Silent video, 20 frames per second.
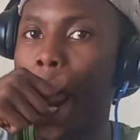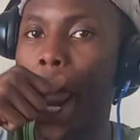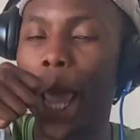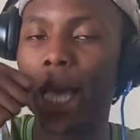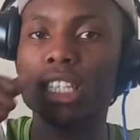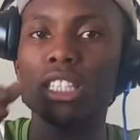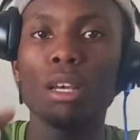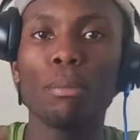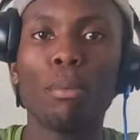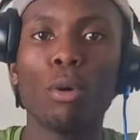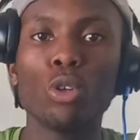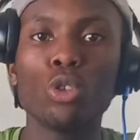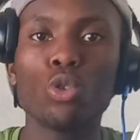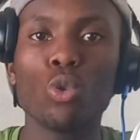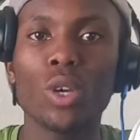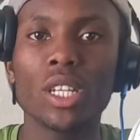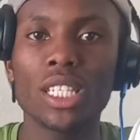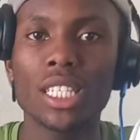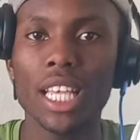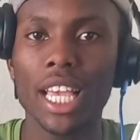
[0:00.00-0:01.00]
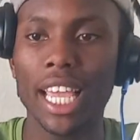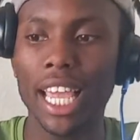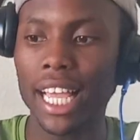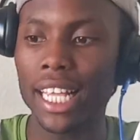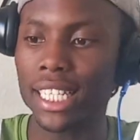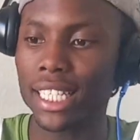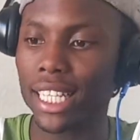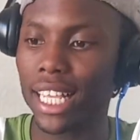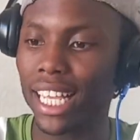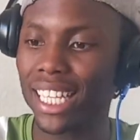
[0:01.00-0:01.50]
as opposed to a sack.
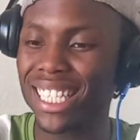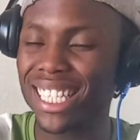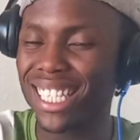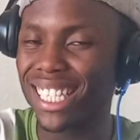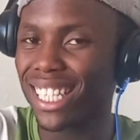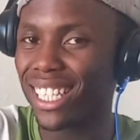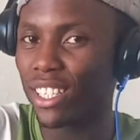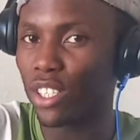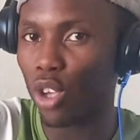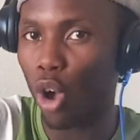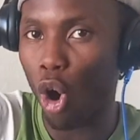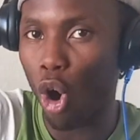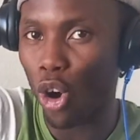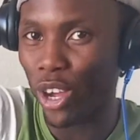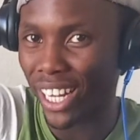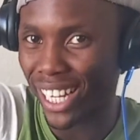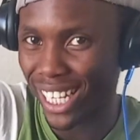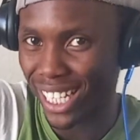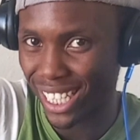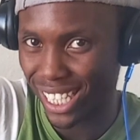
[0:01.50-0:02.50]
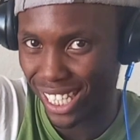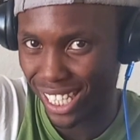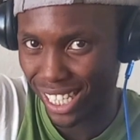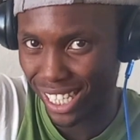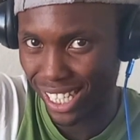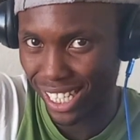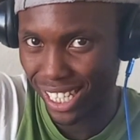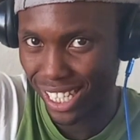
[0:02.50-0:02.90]
A sack sits on it,